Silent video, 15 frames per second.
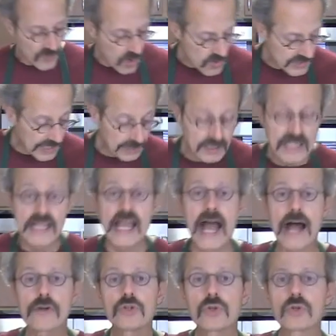Okay,
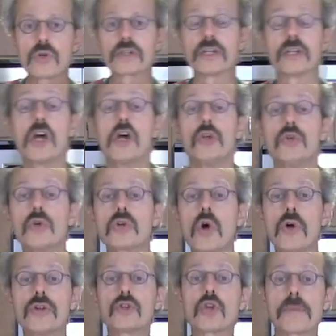how you cook it? You're
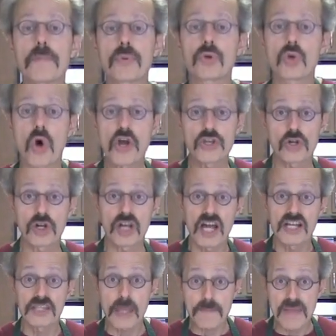going to
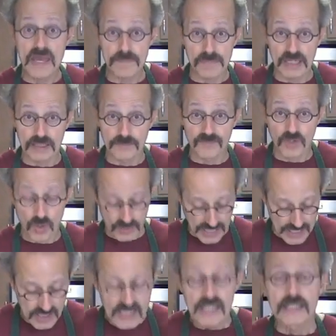broil the pepper,
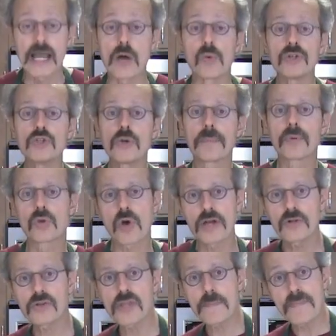okay? Now, when you
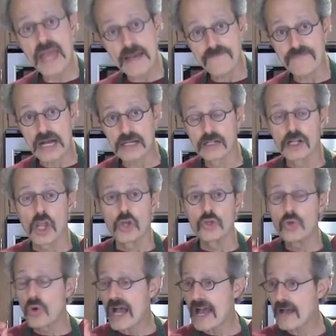broil the pepper,
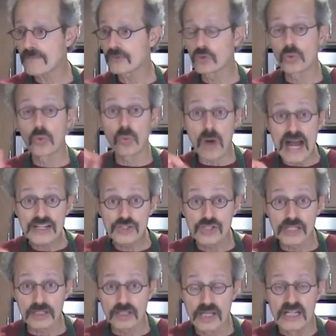you have to
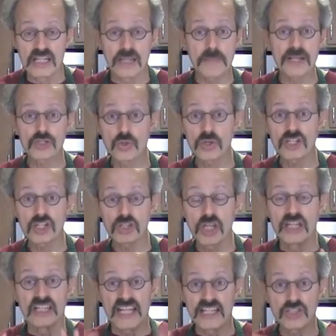watch it. Make sure
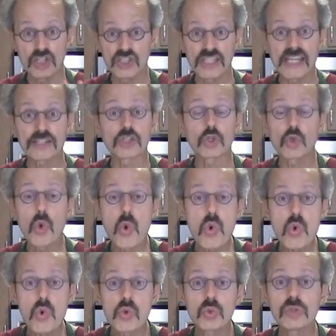it doesn't get
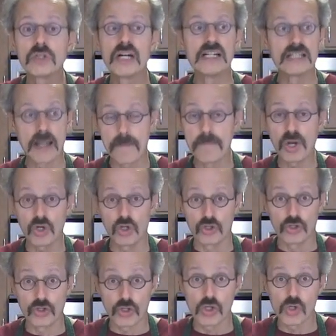too
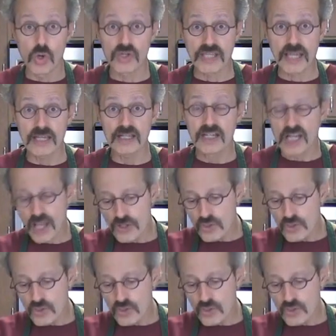burned, okay?